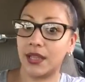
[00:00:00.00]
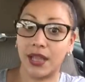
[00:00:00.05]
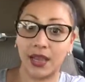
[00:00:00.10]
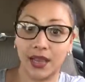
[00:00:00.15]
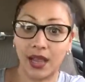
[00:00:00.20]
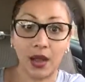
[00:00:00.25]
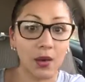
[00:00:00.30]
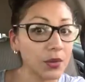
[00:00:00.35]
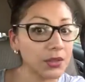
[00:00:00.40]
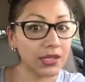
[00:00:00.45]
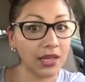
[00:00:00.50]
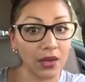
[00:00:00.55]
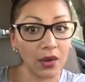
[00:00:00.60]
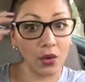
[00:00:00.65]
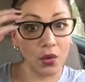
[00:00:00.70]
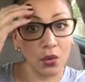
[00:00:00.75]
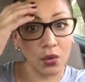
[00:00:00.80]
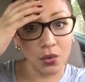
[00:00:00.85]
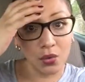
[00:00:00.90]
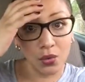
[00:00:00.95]
Like I was like,
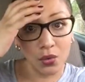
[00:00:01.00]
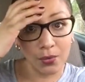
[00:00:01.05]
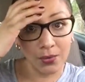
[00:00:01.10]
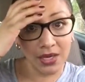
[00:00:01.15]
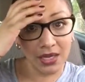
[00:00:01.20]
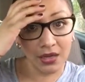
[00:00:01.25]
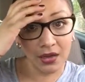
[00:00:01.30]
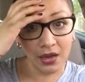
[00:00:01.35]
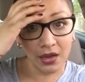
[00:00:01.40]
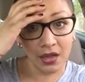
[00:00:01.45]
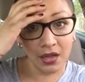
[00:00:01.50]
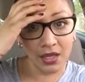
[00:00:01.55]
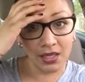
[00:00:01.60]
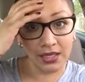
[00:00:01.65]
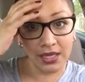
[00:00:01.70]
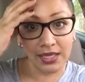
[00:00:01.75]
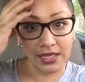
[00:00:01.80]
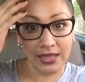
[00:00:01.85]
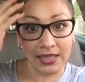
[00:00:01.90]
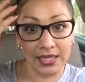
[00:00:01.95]
oh my
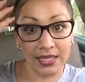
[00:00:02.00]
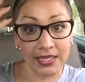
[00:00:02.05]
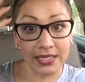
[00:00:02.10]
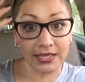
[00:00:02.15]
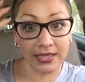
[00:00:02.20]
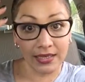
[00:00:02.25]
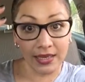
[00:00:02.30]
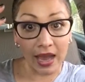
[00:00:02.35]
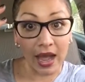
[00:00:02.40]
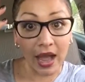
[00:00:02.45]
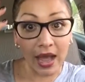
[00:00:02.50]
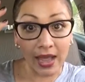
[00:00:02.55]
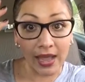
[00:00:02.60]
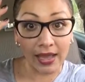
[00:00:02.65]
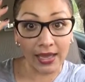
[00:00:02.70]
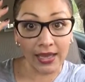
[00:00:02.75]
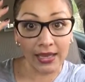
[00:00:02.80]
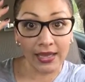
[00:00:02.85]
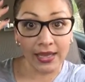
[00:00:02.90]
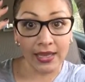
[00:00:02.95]
God, like this
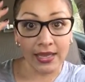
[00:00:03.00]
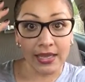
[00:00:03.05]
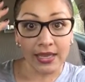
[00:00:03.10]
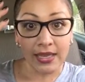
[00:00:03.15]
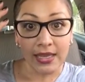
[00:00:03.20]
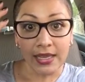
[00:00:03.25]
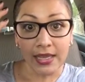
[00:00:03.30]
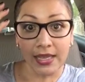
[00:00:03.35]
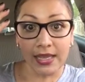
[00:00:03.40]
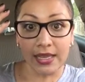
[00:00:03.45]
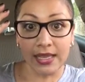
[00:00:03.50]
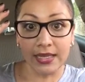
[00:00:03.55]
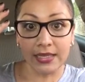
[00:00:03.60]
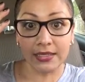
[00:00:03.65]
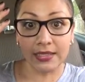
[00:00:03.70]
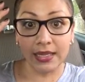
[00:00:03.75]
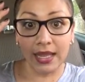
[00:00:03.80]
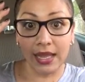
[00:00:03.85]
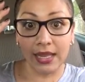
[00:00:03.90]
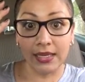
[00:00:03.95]
guy
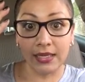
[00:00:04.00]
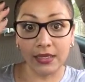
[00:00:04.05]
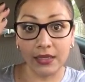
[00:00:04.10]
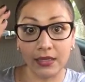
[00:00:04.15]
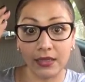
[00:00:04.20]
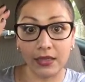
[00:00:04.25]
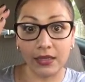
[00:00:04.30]
is like